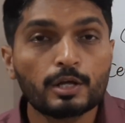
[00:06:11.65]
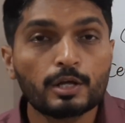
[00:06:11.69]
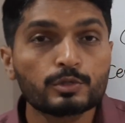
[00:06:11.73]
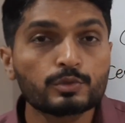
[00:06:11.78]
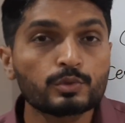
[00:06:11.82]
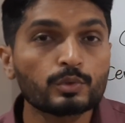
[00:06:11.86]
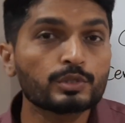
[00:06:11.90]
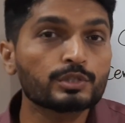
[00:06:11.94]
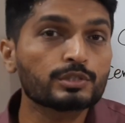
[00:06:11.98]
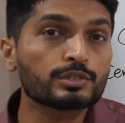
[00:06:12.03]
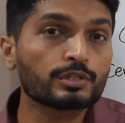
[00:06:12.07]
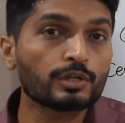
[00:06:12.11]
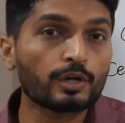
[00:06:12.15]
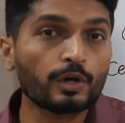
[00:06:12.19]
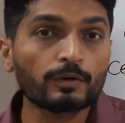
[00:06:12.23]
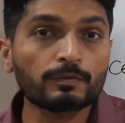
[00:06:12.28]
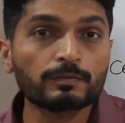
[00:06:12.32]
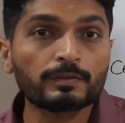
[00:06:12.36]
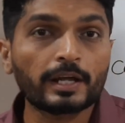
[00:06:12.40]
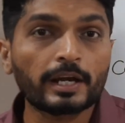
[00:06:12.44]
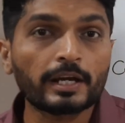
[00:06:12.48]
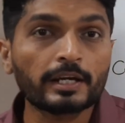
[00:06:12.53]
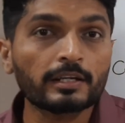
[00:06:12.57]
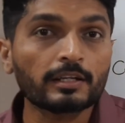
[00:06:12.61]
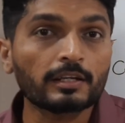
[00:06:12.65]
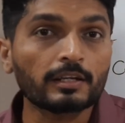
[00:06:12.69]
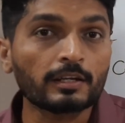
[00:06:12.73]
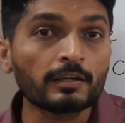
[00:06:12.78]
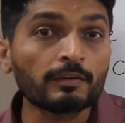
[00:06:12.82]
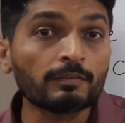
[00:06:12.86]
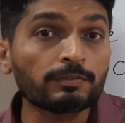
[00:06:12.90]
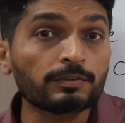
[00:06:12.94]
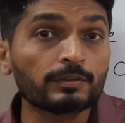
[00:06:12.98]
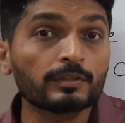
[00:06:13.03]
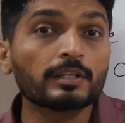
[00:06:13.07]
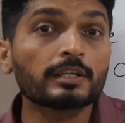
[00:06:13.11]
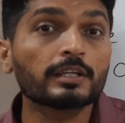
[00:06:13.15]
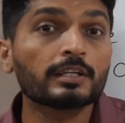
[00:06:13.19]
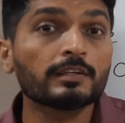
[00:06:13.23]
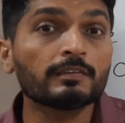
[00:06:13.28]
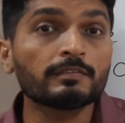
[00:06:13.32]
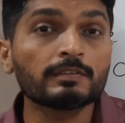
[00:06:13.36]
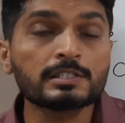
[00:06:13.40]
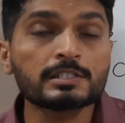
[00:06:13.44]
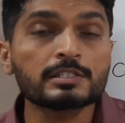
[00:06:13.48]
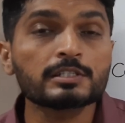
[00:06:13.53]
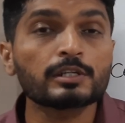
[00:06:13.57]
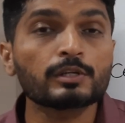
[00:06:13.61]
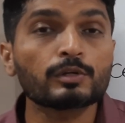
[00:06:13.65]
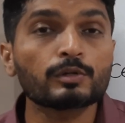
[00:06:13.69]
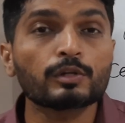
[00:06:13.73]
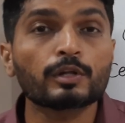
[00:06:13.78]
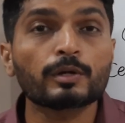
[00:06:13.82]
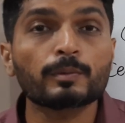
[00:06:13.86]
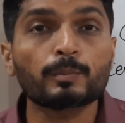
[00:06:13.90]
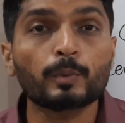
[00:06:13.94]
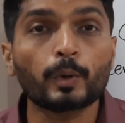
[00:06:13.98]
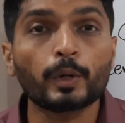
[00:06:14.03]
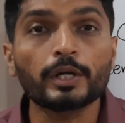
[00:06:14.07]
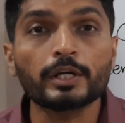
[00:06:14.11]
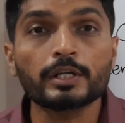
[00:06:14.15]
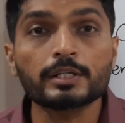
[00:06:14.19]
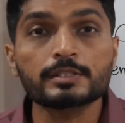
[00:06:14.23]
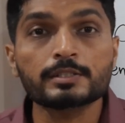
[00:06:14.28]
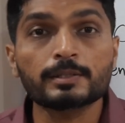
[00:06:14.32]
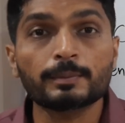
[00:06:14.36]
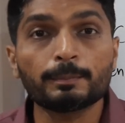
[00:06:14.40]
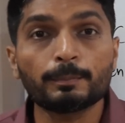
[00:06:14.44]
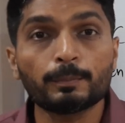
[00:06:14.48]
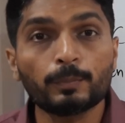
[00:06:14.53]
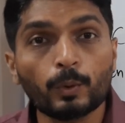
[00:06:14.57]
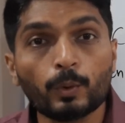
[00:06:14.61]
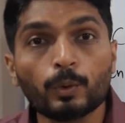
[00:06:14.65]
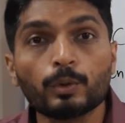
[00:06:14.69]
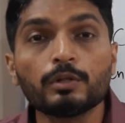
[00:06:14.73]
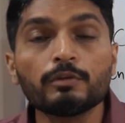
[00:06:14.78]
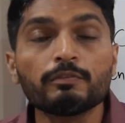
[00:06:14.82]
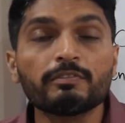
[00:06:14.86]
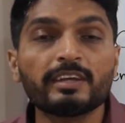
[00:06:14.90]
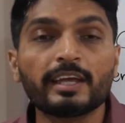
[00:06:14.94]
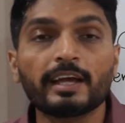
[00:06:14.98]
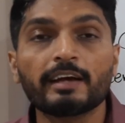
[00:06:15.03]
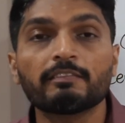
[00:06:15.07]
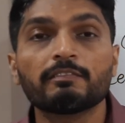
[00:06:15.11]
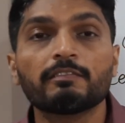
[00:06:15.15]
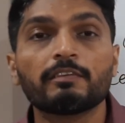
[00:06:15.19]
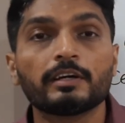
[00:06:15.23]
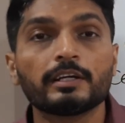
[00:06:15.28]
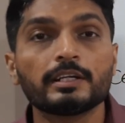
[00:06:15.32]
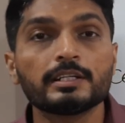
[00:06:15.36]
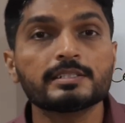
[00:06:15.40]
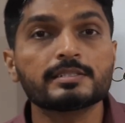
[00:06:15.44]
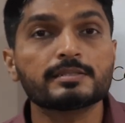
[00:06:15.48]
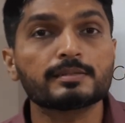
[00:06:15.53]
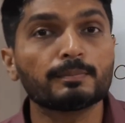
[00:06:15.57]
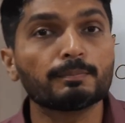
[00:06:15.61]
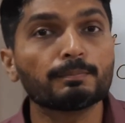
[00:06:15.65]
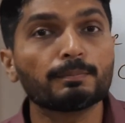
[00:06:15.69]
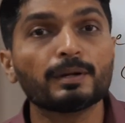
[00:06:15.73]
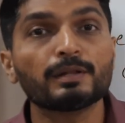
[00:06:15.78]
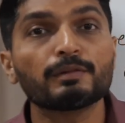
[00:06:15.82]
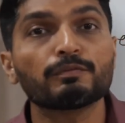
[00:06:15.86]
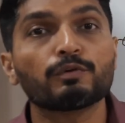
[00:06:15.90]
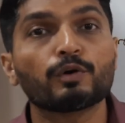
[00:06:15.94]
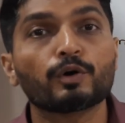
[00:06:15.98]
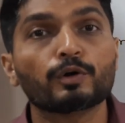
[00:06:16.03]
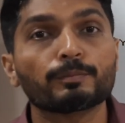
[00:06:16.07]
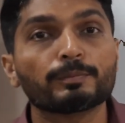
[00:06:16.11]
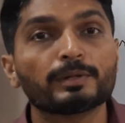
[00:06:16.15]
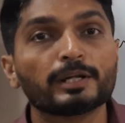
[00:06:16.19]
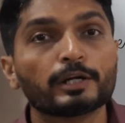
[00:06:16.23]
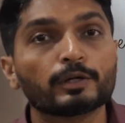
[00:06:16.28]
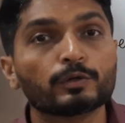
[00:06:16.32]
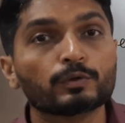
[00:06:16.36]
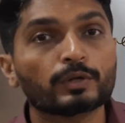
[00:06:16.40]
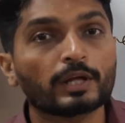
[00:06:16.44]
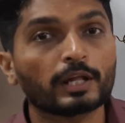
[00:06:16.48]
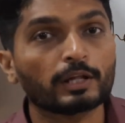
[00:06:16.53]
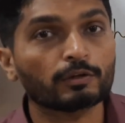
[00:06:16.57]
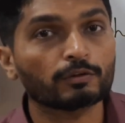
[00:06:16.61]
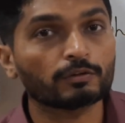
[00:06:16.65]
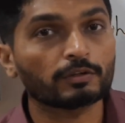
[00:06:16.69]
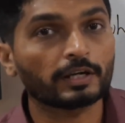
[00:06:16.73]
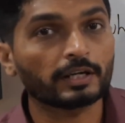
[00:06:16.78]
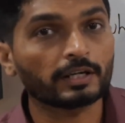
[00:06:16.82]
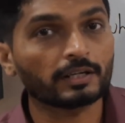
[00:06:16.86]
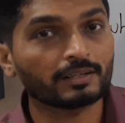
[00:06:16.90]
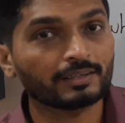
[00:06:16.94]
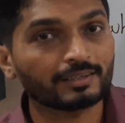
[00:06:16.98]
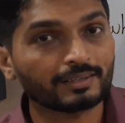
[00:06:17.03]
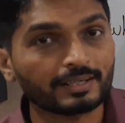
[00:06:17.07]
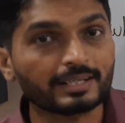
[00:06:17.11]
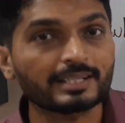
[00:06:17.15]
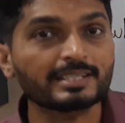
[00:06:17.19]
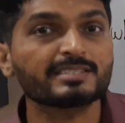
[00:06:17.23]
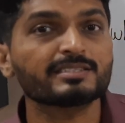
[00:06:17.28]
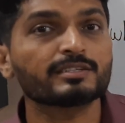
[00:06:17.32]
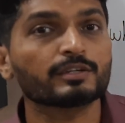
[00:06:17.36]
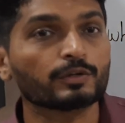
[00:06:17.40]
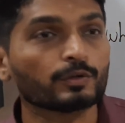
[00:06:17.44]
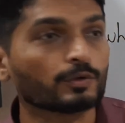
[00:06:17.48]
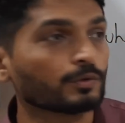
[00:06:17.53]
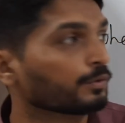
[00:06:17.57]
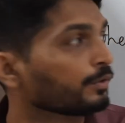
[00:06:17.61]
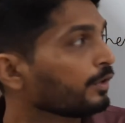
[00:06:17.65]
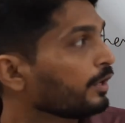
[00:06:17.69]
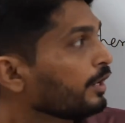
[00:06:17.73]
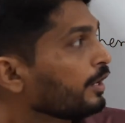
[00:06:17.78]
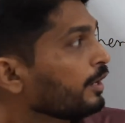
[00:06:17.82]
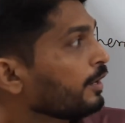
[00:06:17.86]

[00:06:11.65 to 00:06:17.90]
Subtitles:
So instead of that, if the given singular point is a pole, we have very simple formula to calculate residue.